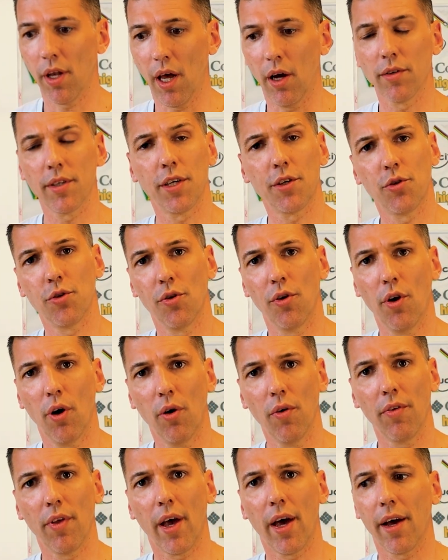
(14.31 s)
now that you
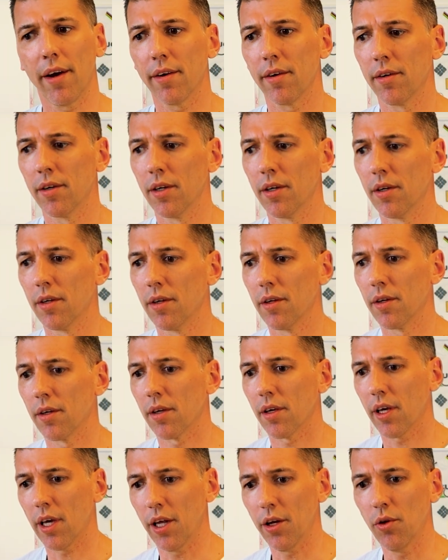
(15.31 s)
know that,
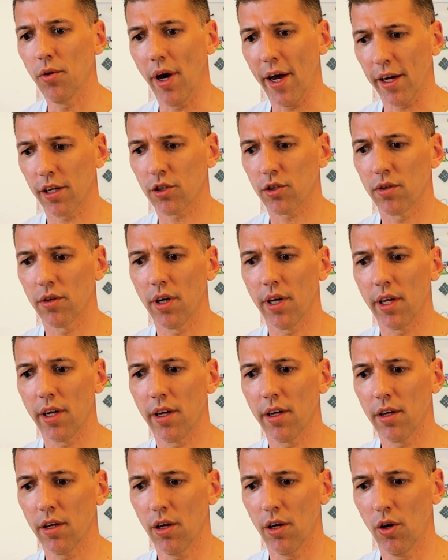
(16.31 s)
can you
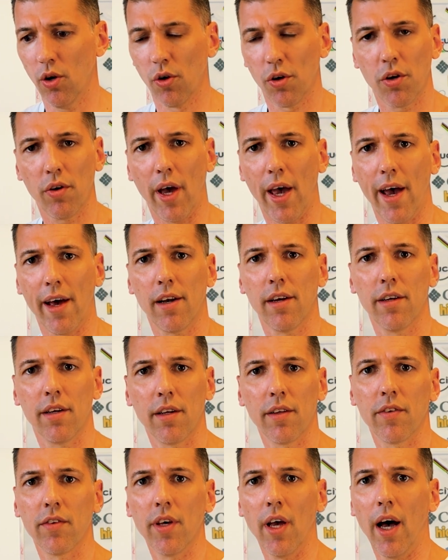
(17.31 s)
actually look your athlete
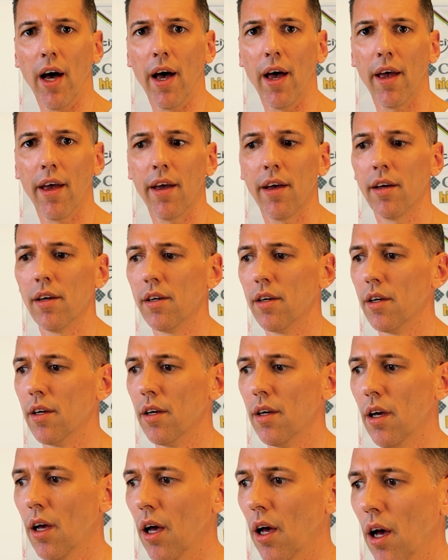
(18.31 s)
in the eye
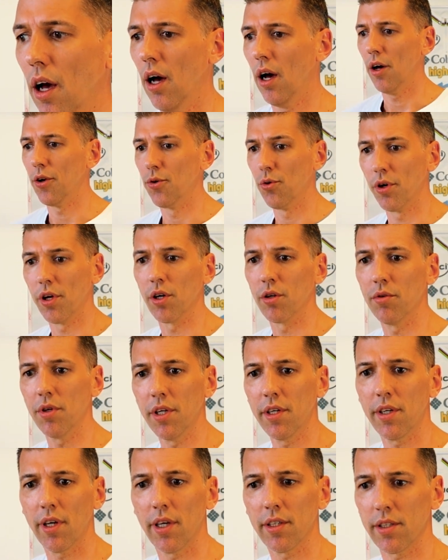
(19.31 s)
doing a
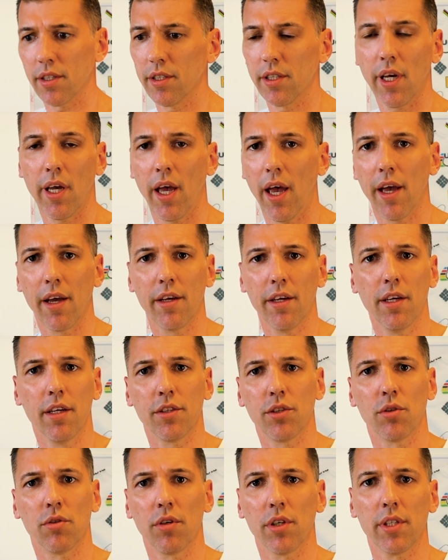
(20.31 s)
retest and say, hey,
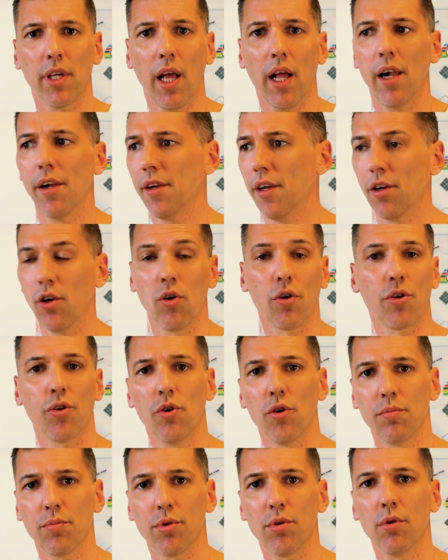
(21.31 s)
here's your result and look,
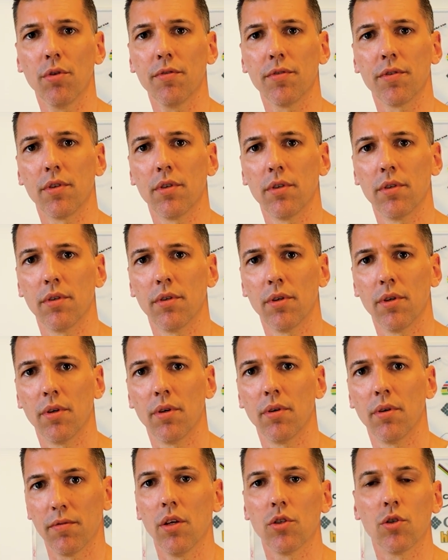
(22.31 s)
you improved.
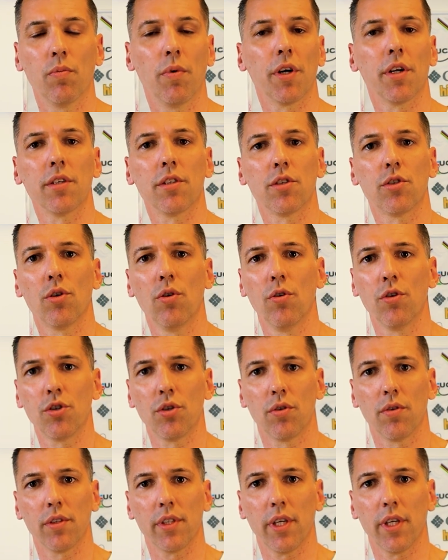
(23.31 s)
So what is the solution to